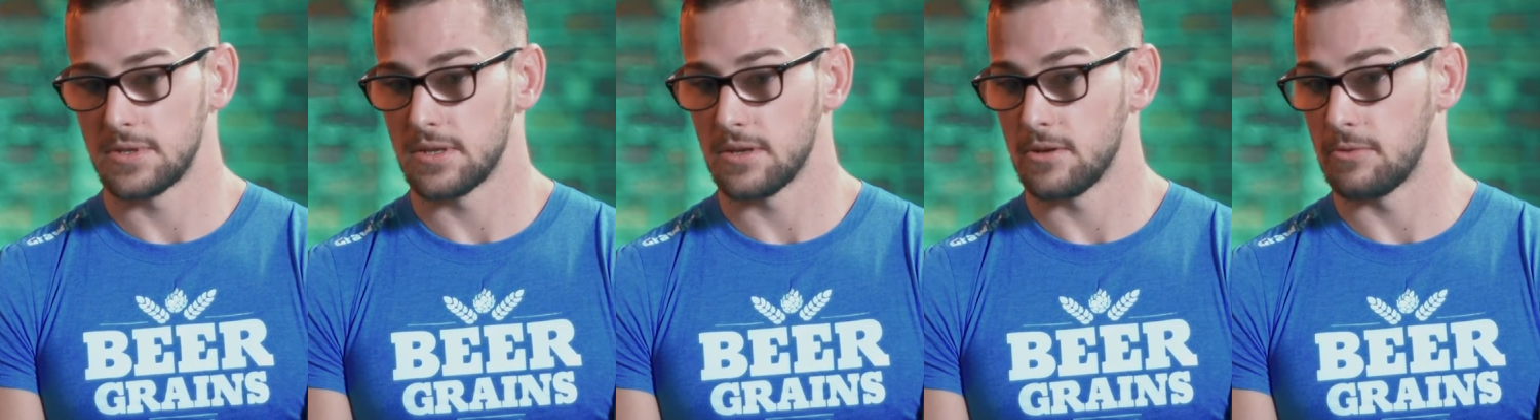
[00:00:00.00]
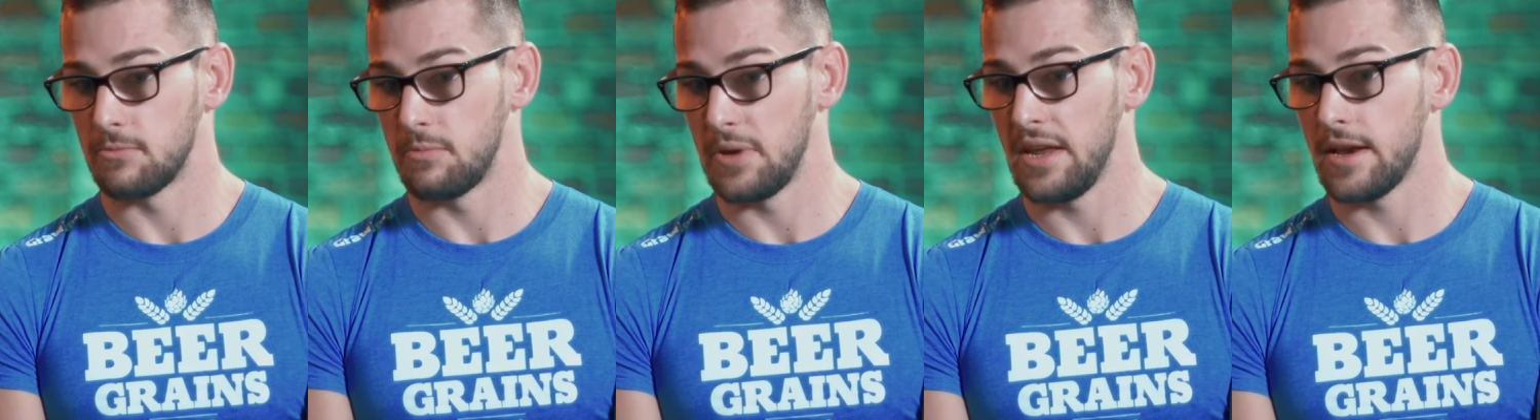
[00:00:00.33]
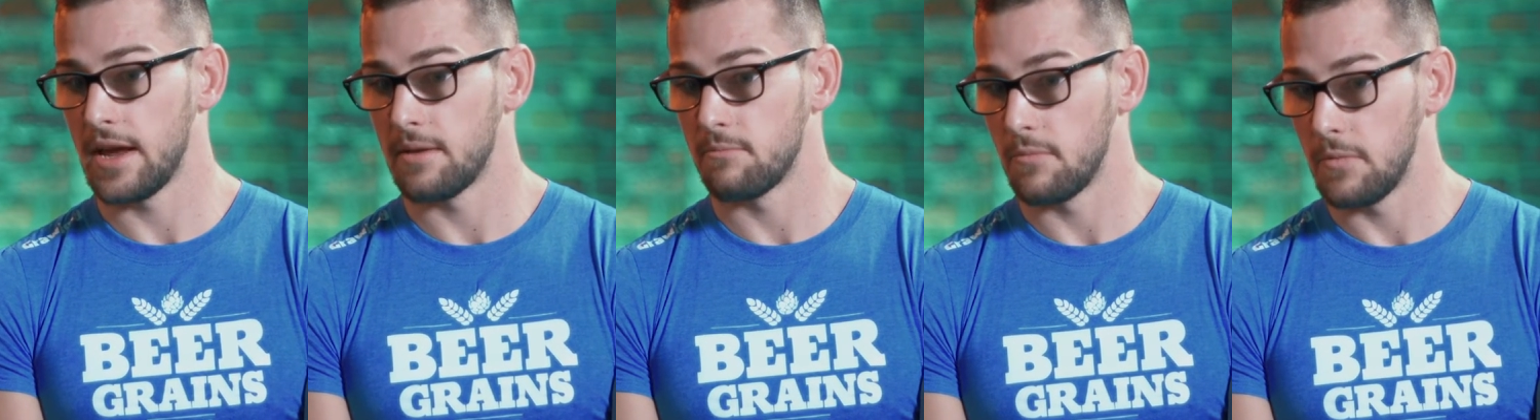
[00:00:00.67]
So
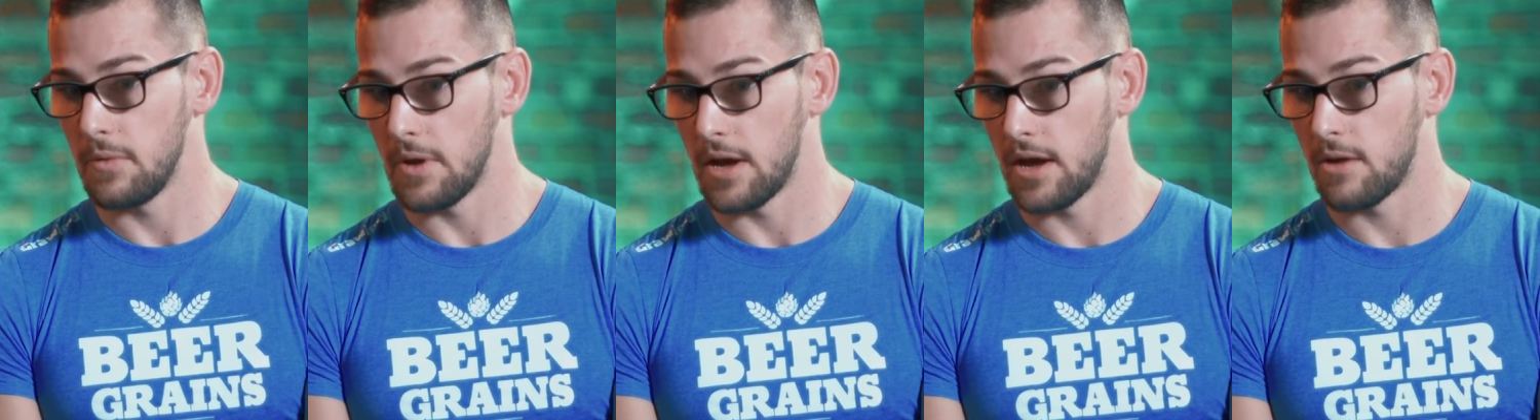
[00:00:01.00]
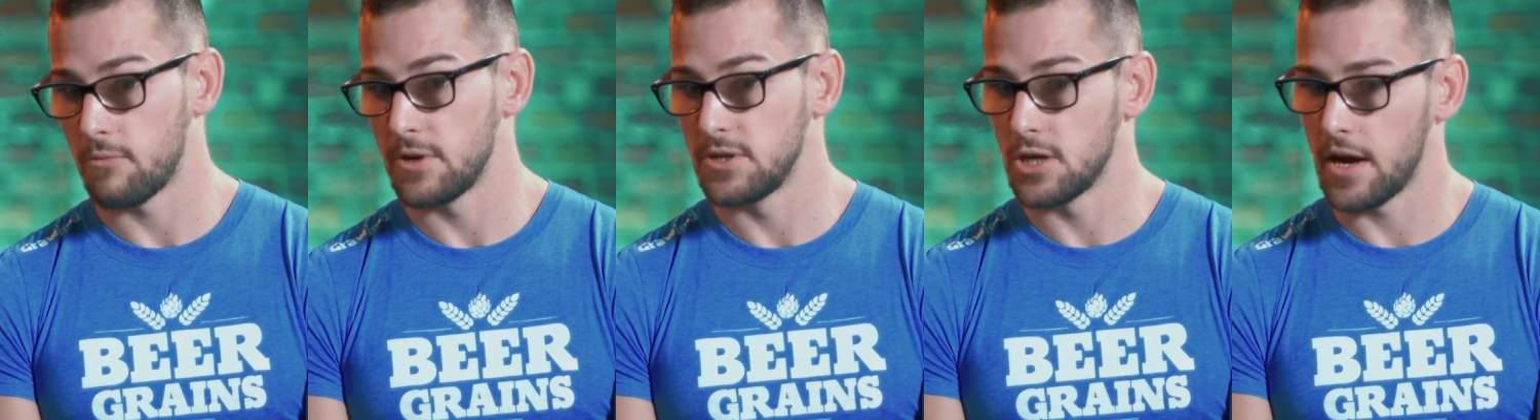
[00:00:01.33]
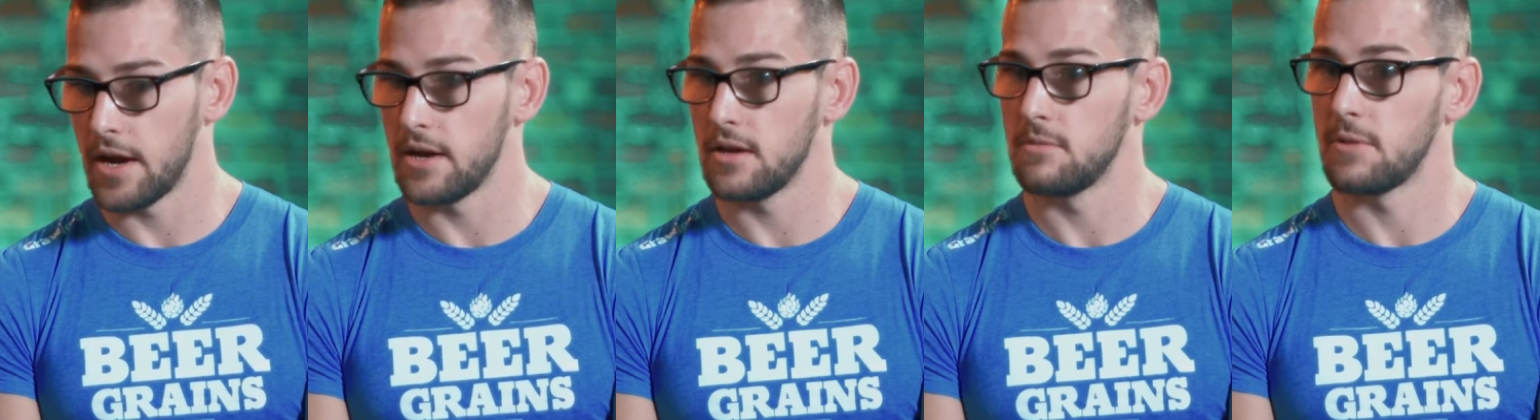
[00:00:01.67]
being at
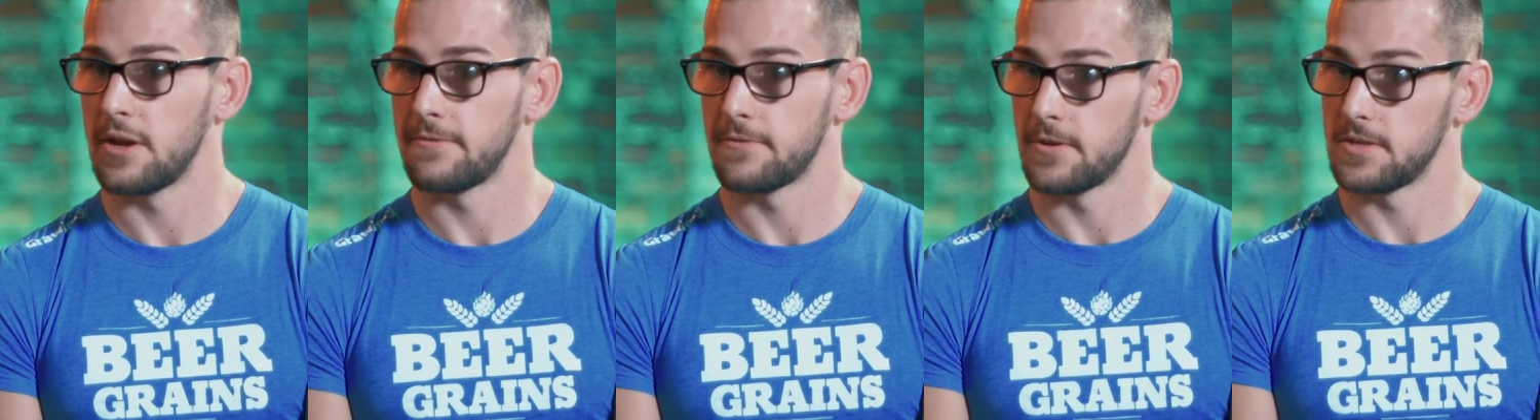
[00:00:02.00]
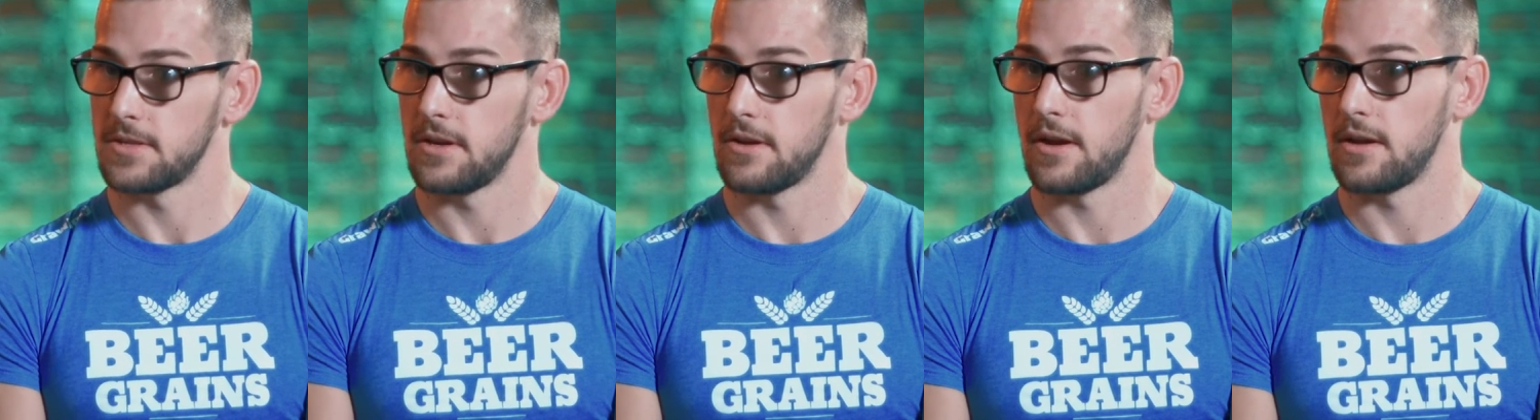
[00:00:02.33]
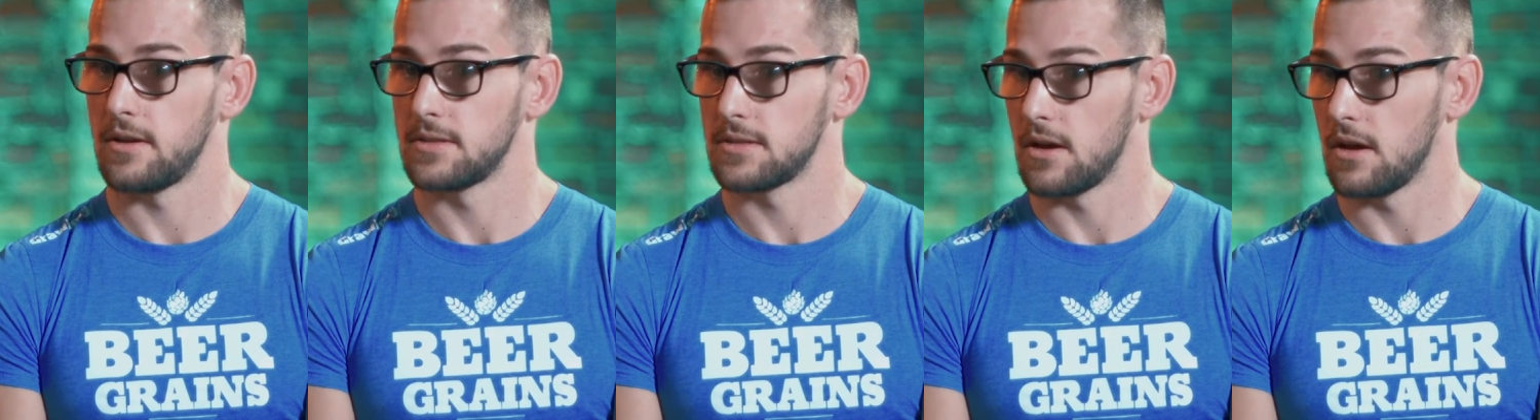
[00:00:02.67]
Regina in my first year, I
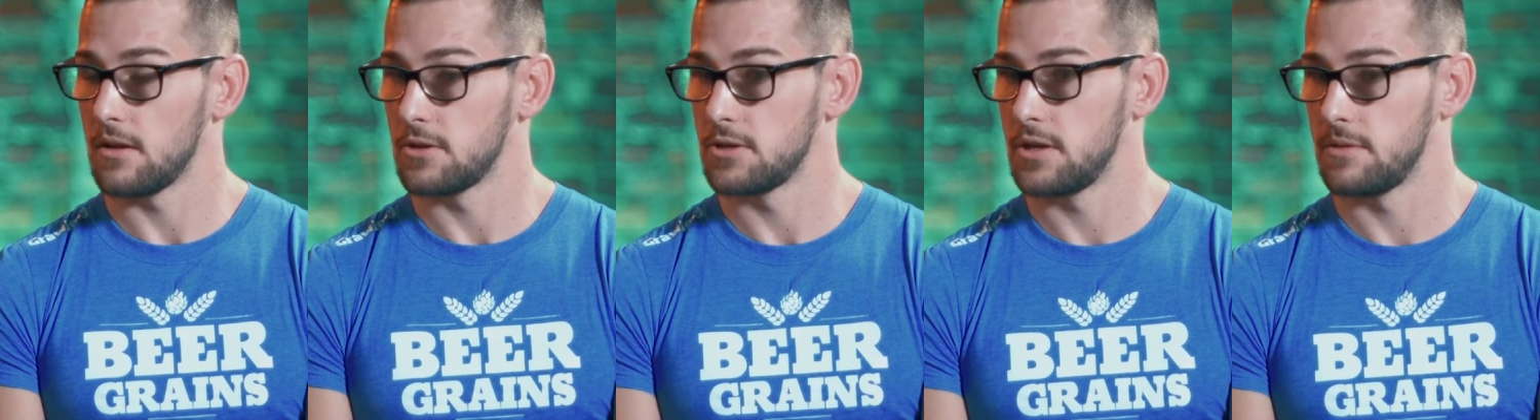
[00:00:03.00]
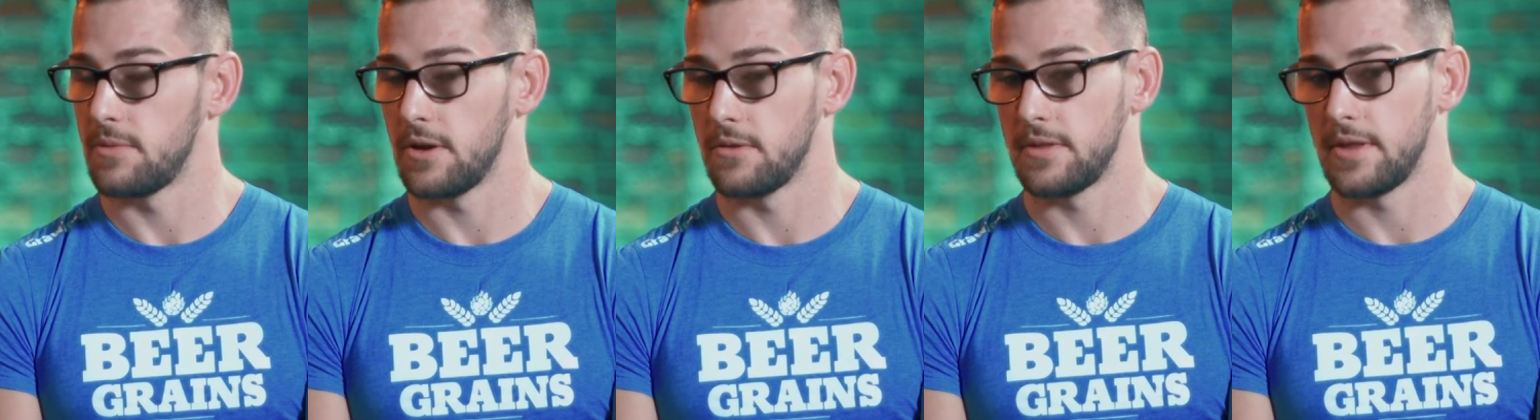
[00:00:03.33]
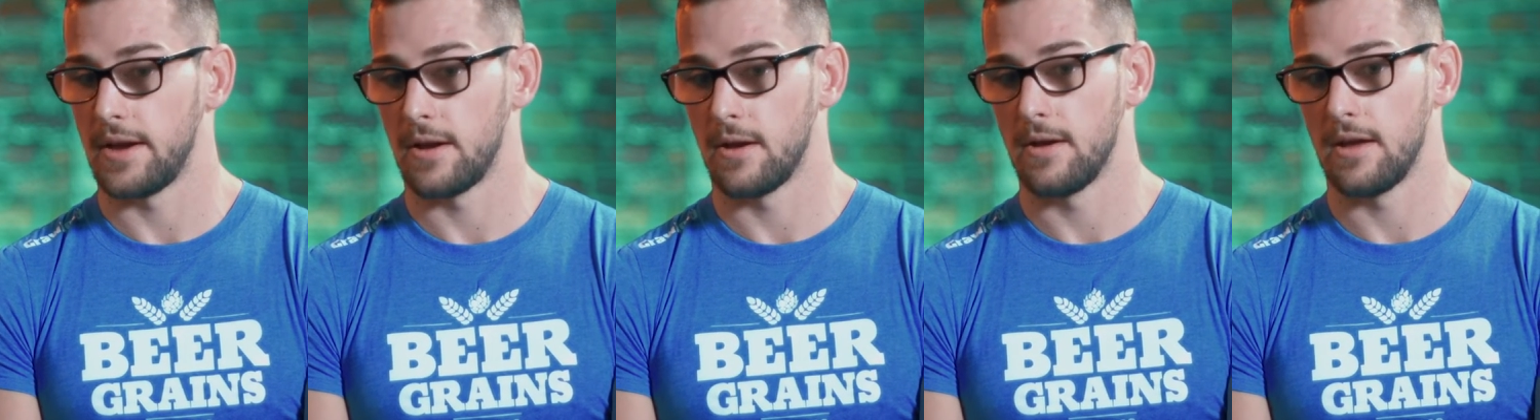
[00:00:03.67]
had a scholarship out
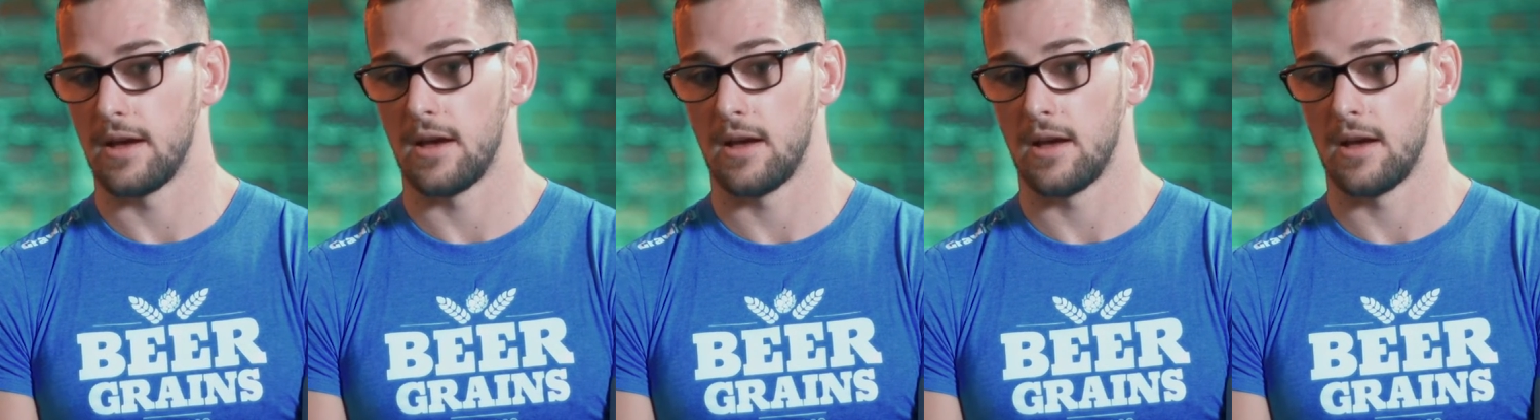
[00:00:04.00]
there.